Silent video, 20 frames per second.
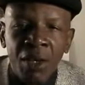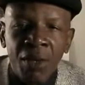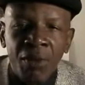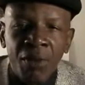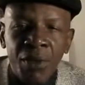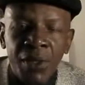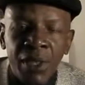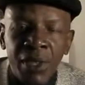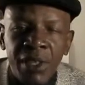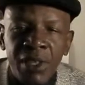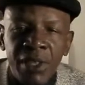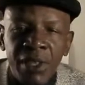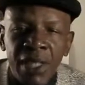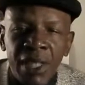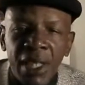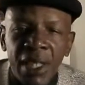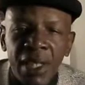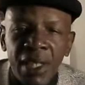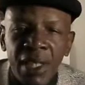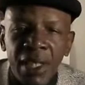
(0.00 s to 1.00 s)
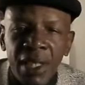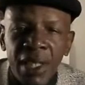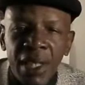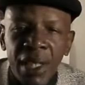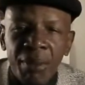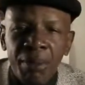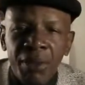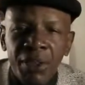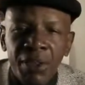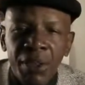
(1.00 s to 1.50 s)
for this
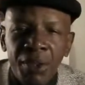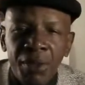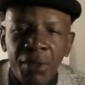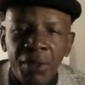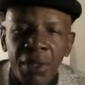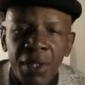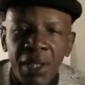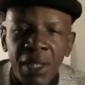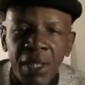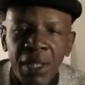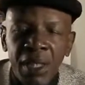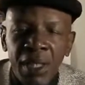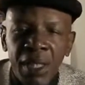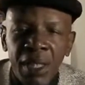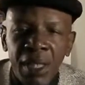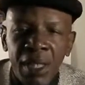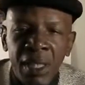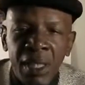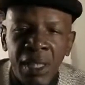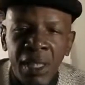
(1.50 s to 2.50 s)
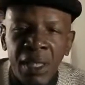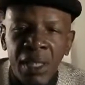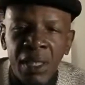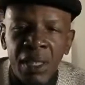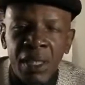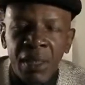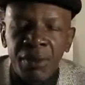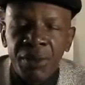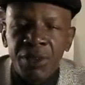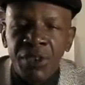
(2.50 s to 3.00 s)
episode
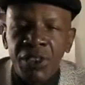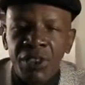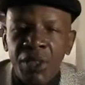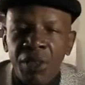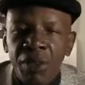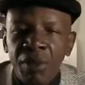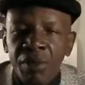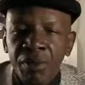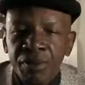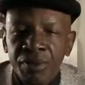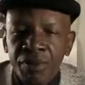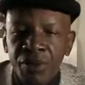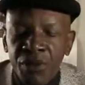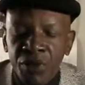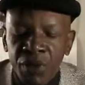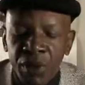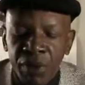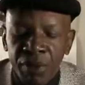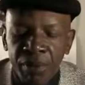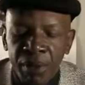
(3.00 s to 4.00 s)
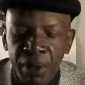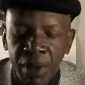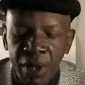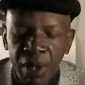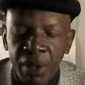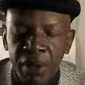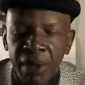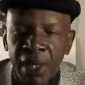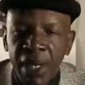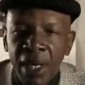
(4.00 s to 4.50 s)
of the show. We've been
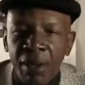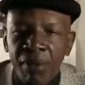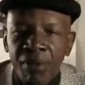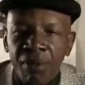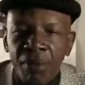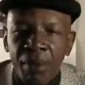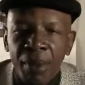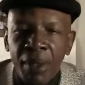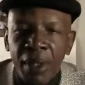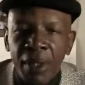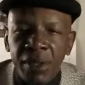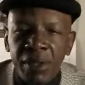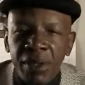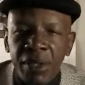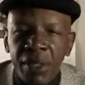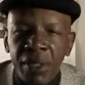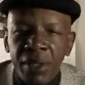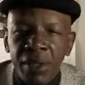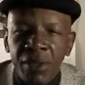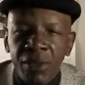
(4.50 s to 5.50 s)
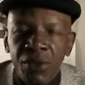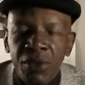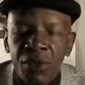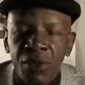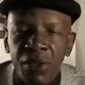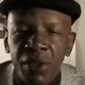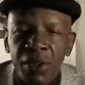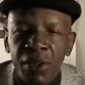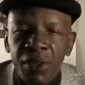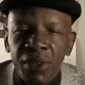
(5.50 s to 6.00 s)
on now for about 2
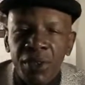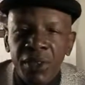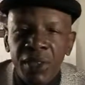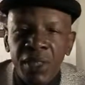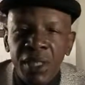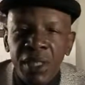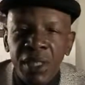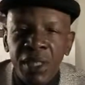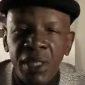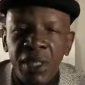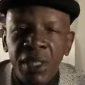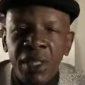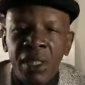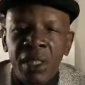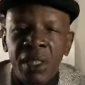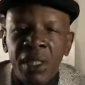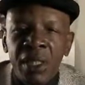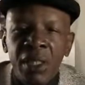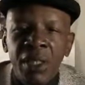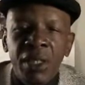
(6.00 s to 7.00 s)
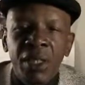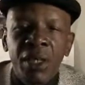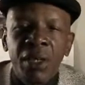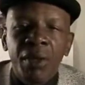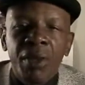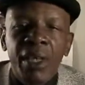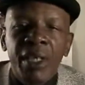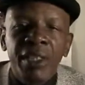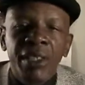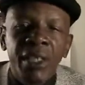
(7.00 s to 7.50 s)
years
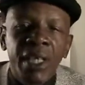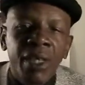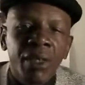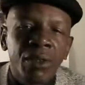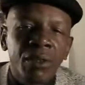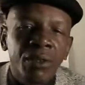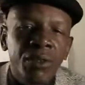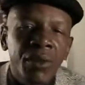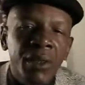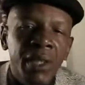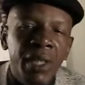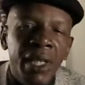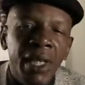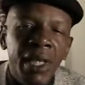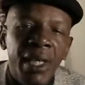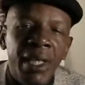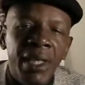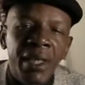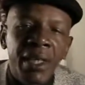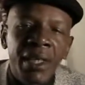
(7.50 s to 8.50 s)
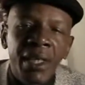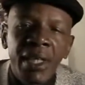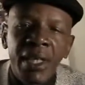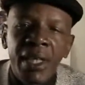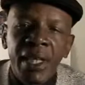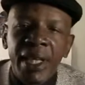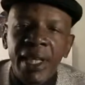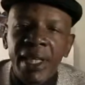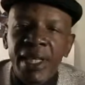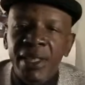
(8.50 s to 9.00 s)
here at Channel 29
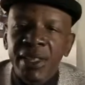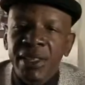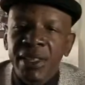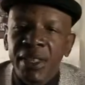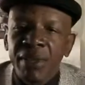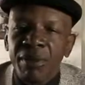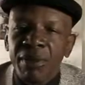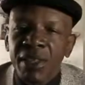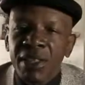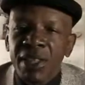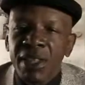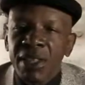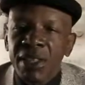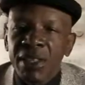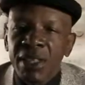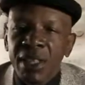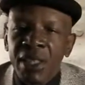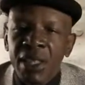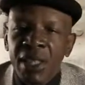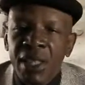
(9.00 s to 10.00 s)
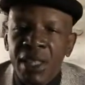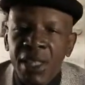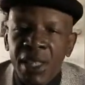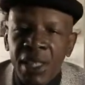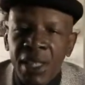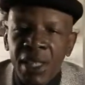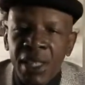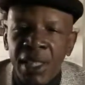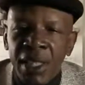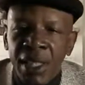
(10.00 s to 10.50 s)
and 76
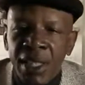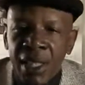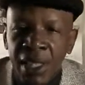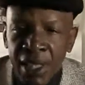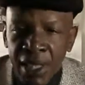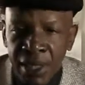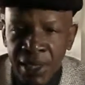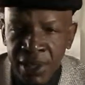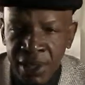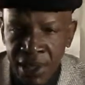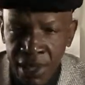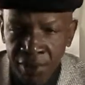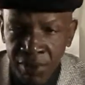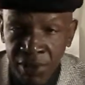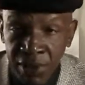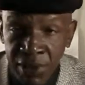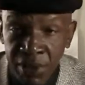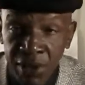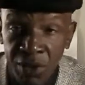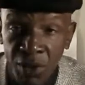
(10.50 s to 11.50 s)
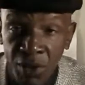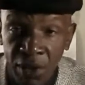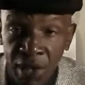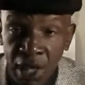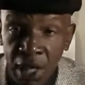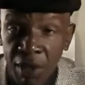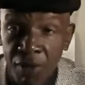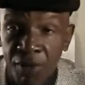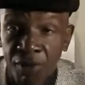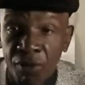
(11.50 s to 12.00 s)
in San Francisco,
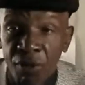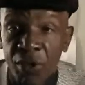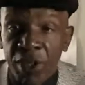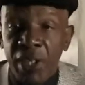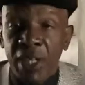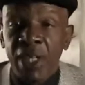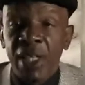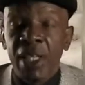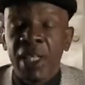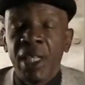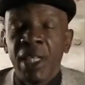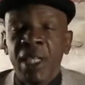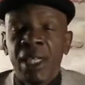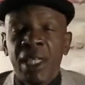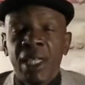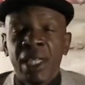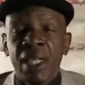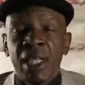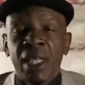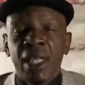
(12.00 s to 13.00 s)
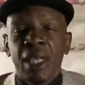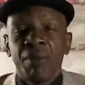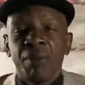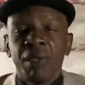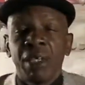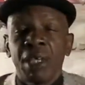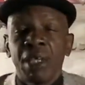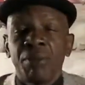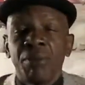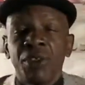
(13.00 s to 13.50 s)
California. And we
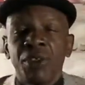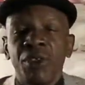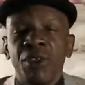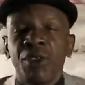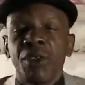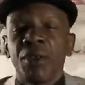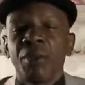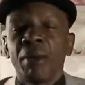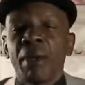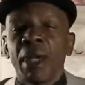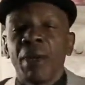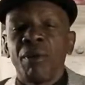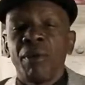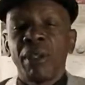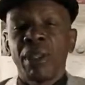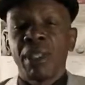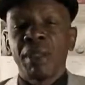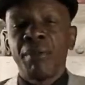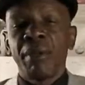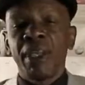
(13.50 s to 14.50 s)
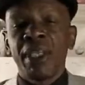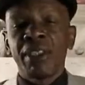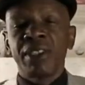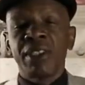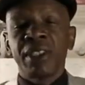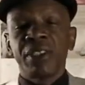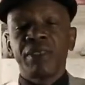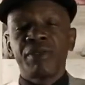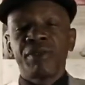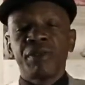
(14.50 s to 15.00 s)
come to you on a bi-weekly
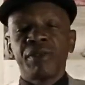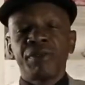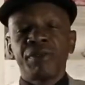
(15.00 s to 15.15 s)
basis.